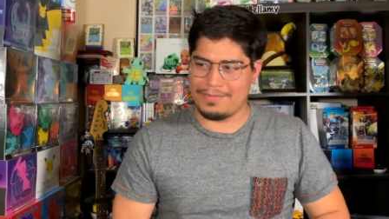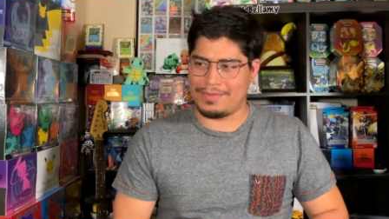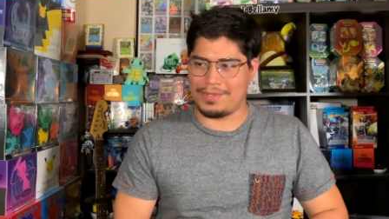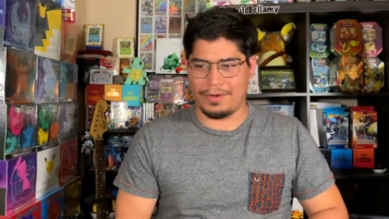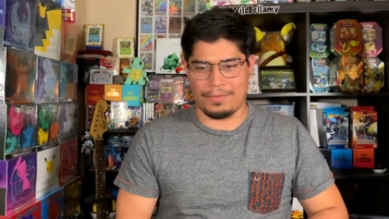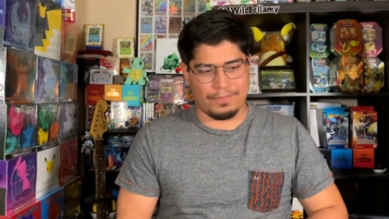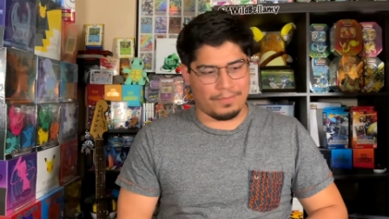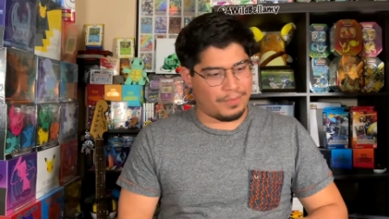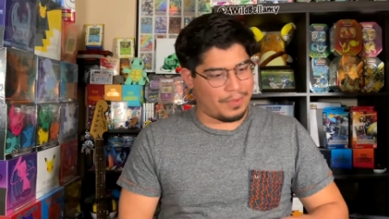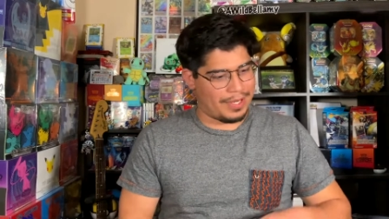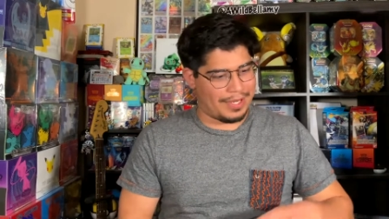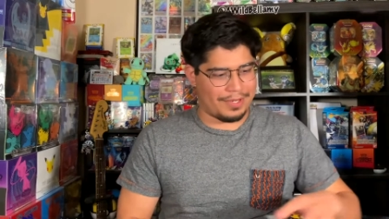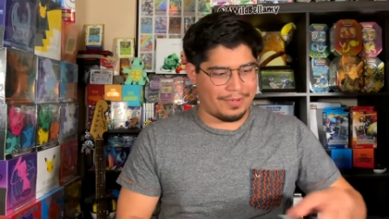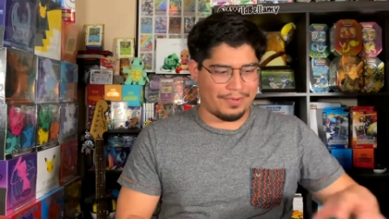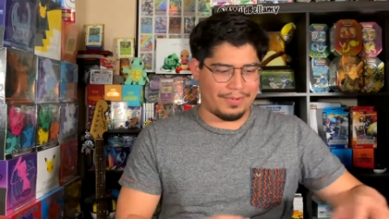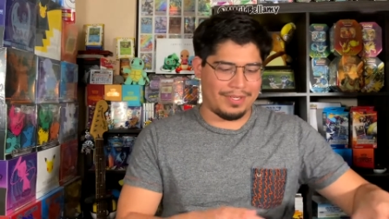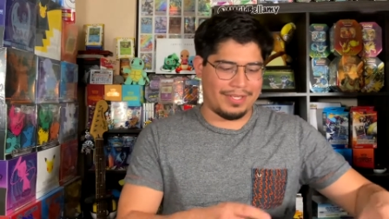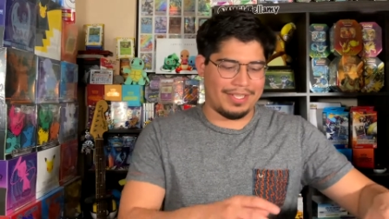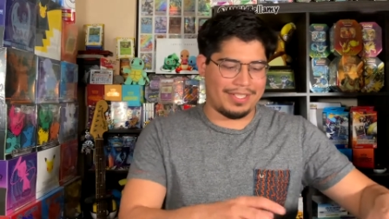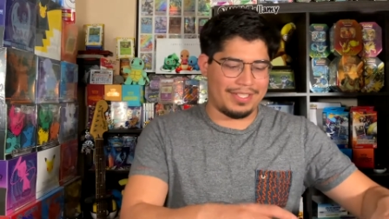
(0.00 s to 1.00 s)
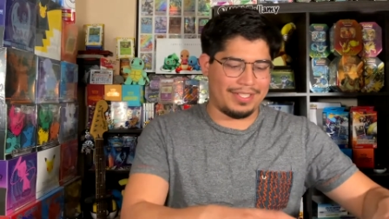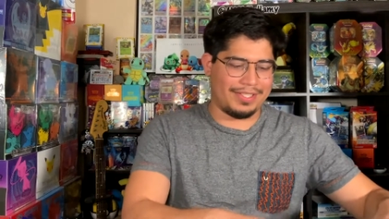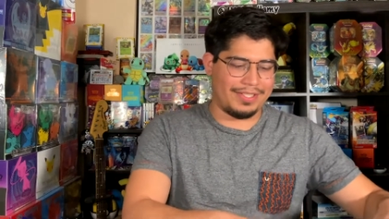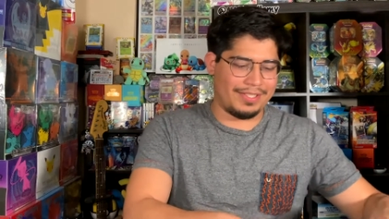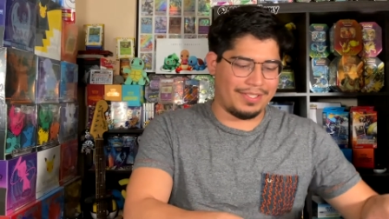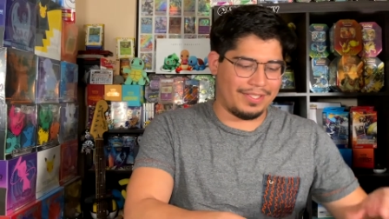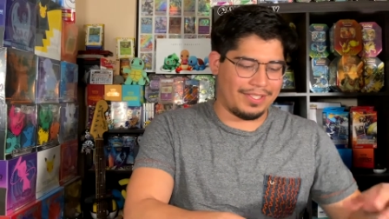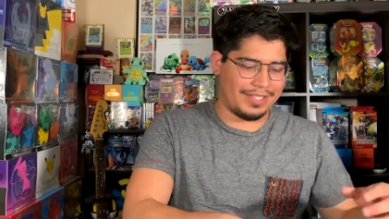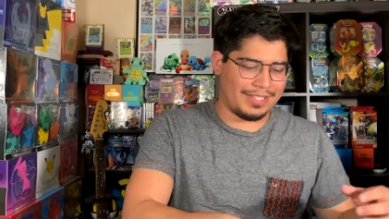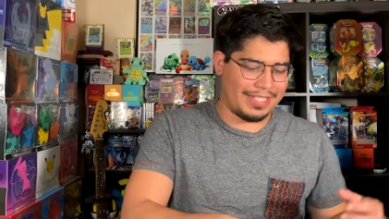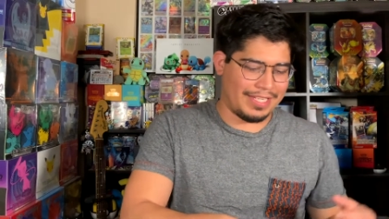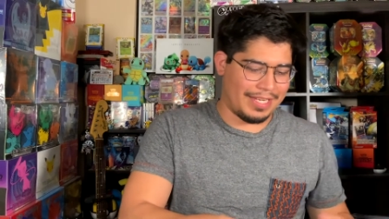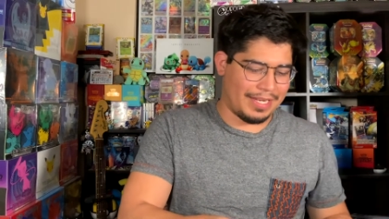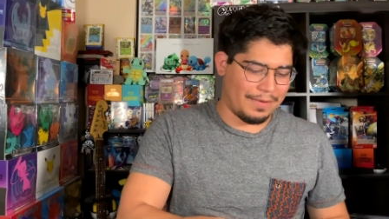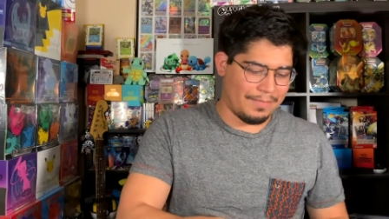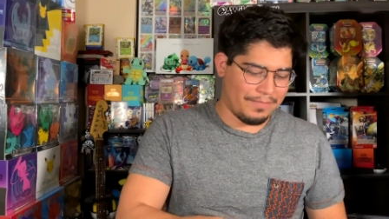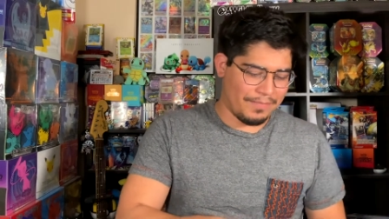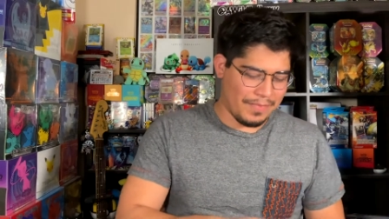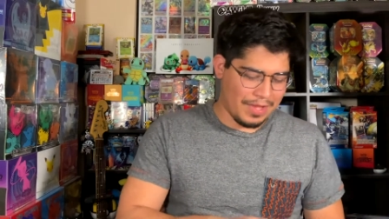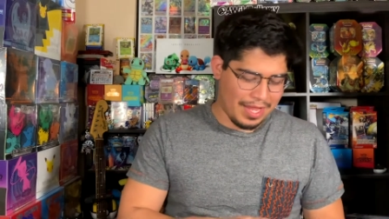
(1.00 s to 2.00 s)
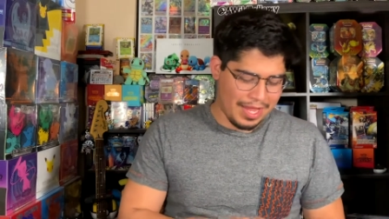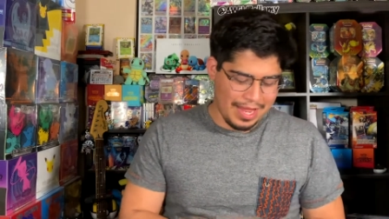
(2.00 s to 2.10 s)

So pretty cool addition to the team.